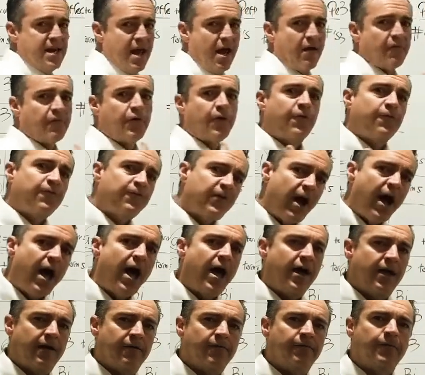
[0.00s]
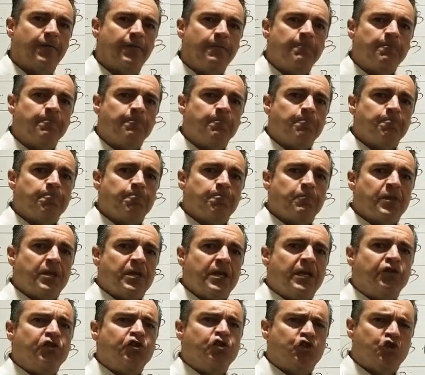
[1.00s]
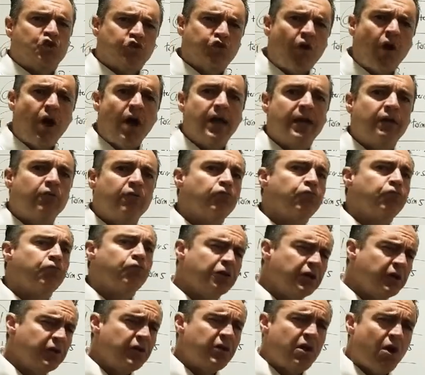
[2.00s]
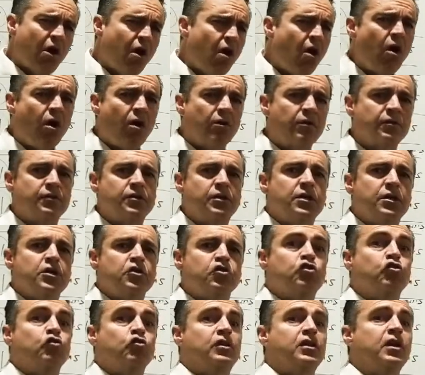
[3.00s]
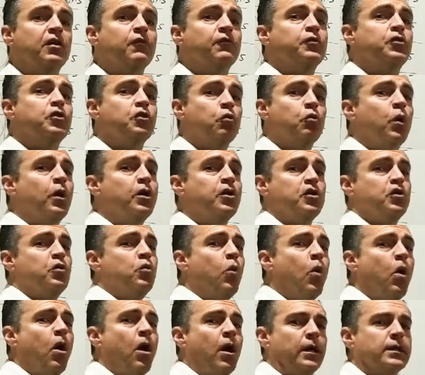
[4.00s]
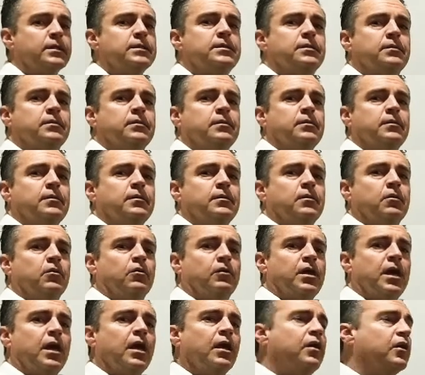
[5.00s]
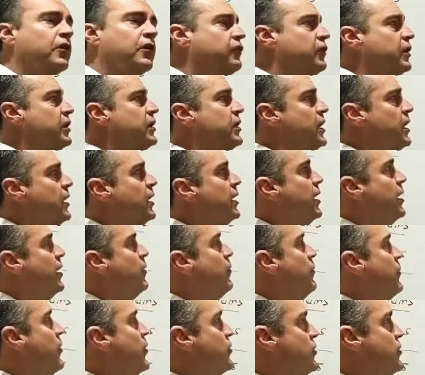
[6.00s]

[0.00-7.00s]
never 5. It's trying really hard to give you what you want, okay? Because there's